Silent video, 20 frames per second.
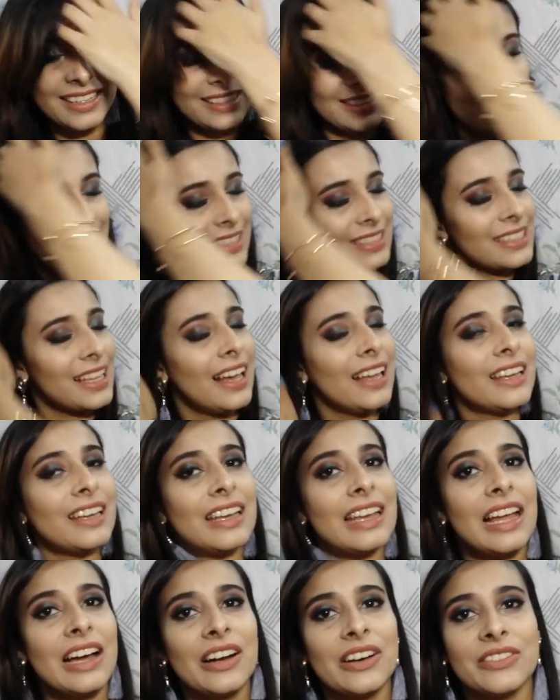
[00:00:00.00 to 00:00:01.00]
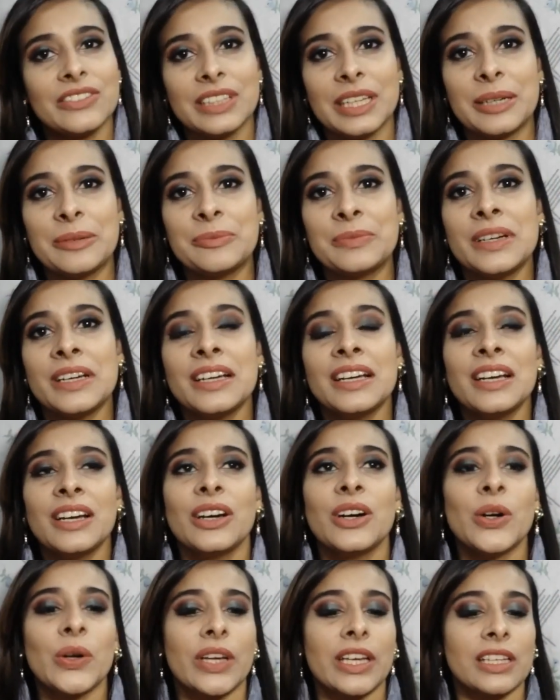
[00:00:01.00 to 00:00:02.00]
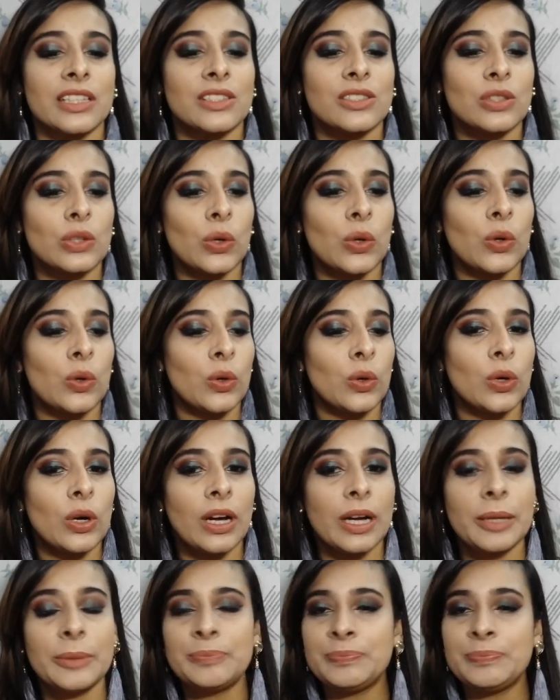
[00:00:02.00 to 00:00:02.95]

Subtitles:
Yes, I love them. Okay, so